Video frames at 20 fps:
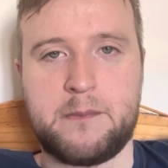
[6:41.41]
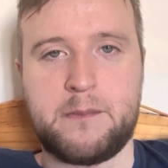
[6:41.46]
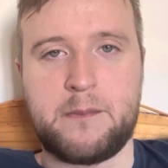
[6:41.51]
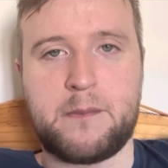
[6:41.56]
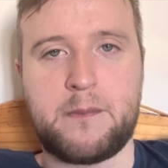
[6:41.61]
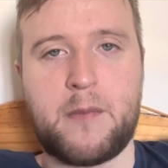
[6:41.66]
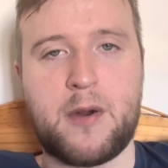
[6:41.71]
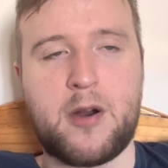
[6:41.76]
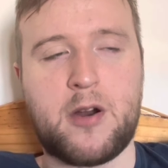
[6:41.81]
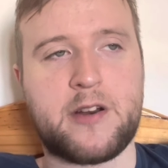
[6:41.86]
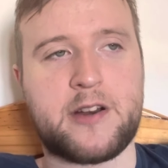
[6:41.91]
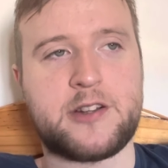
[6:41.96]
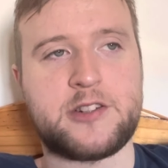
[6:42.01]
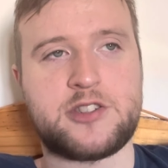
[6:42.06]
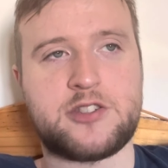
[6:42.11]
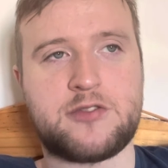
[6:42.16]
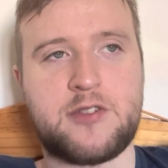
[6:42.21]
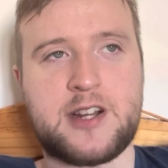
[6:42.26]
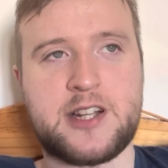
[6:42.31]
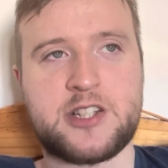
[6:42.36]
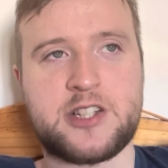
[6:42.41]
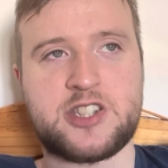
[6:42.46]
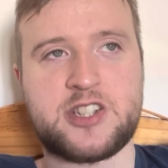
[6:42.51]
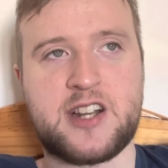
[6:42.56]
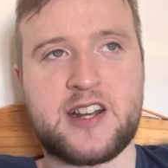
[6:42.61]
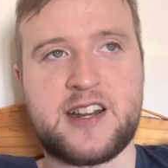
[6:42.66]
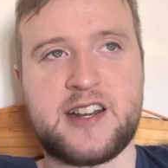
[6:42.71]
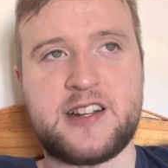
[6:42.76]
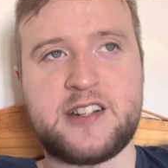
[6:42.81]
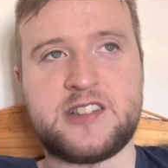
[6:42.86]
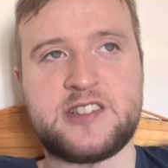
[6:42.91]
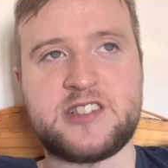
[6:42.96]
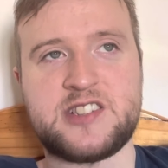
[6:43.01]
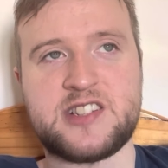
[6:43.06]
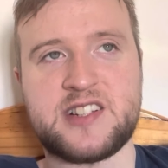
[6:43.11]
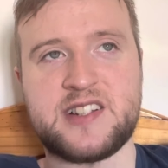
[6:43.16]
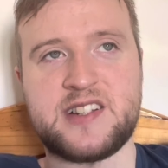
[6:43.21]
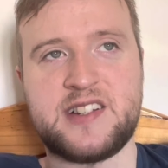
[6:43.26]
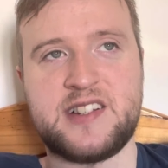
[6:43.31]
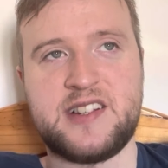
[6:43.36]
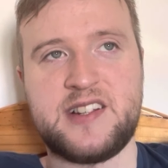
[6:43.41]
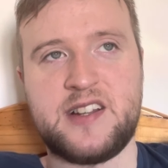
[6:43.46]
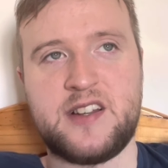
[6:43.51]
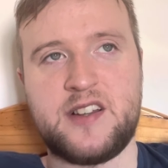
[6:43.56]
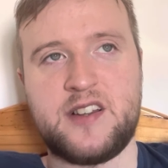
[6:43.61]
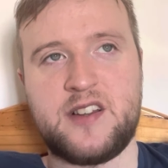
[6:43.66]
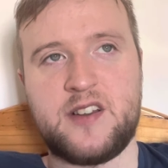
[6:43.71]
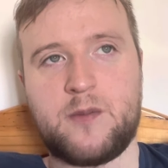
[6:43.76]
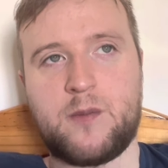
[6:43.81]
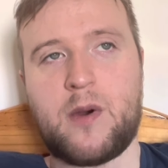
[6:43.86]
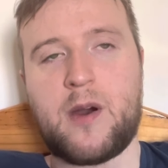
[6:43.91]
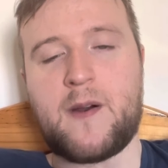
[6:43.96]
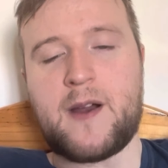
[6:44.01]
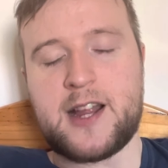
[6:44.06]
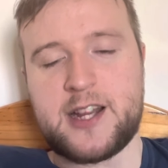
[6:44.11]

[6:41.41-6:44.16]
Marcus Rashford. Well,